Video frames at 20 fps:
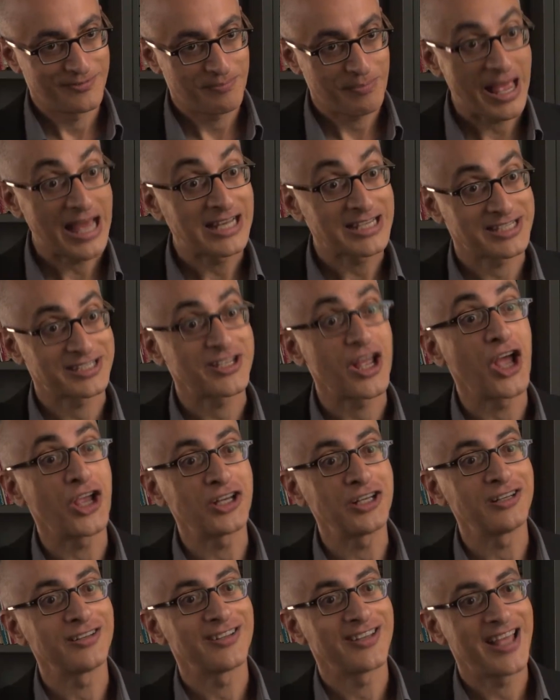
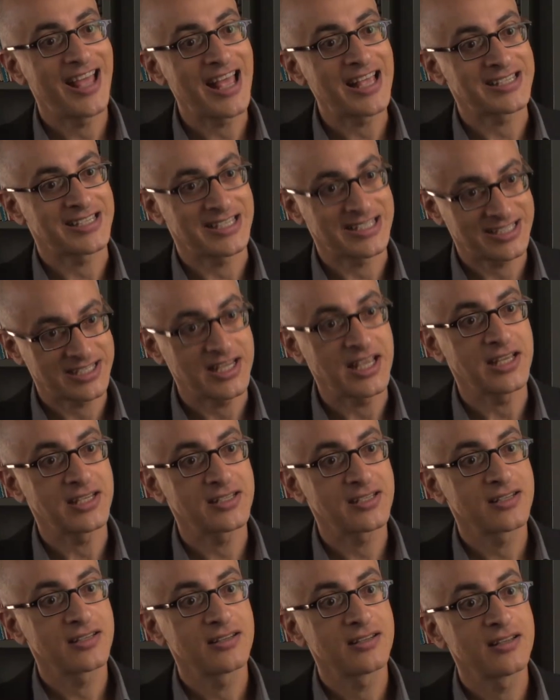Palestine as a
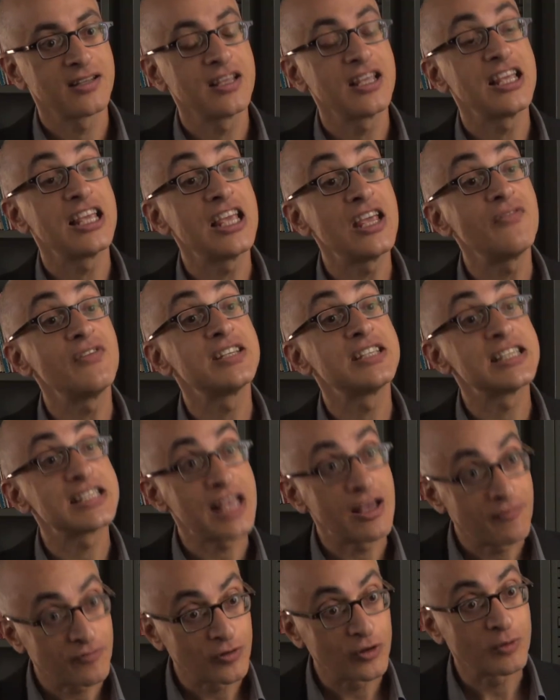state if it is
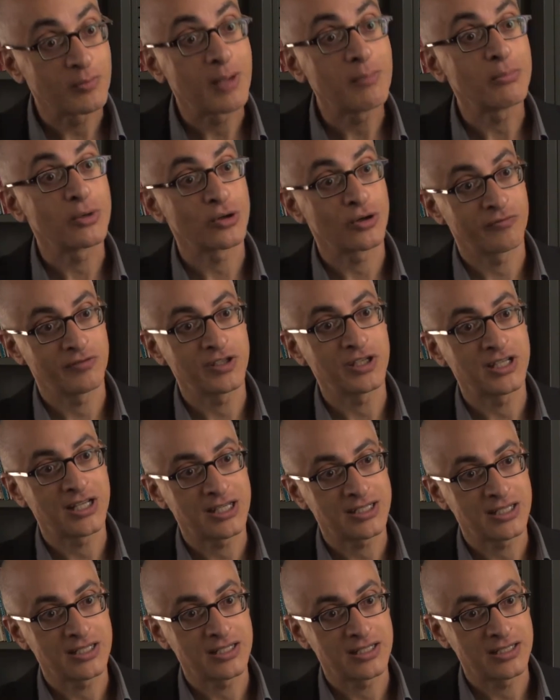a full member of the
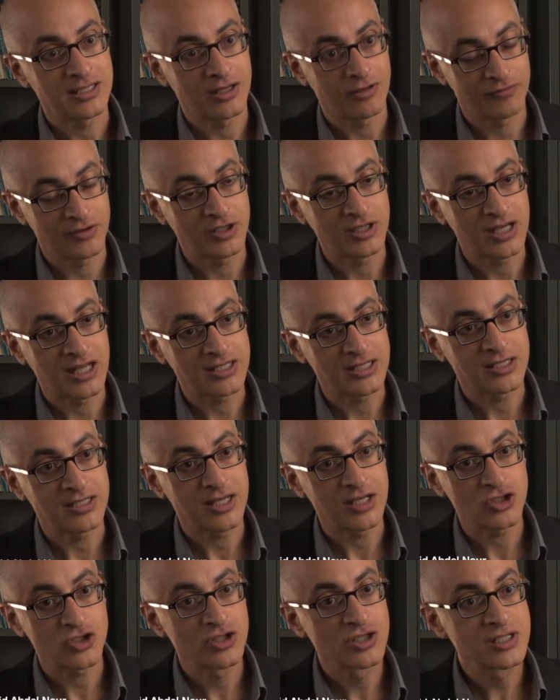United
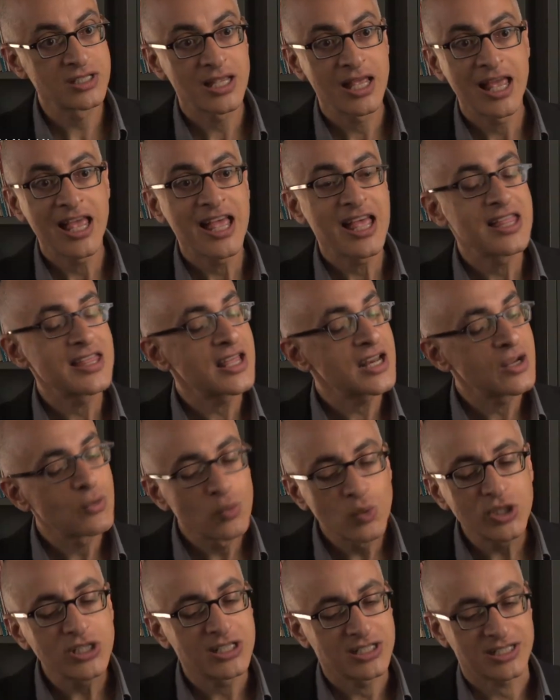Nations that it
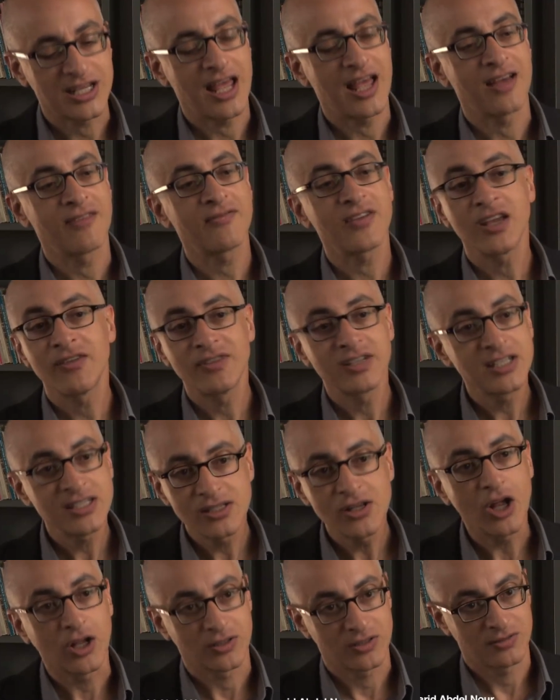wouldn't have if it is
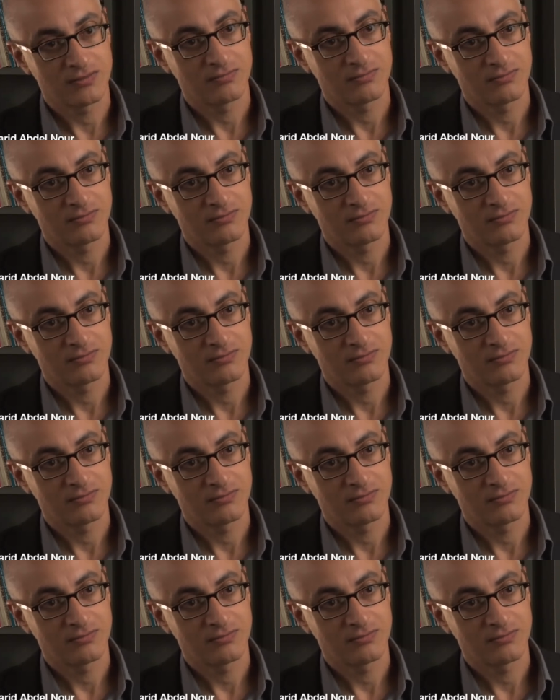not.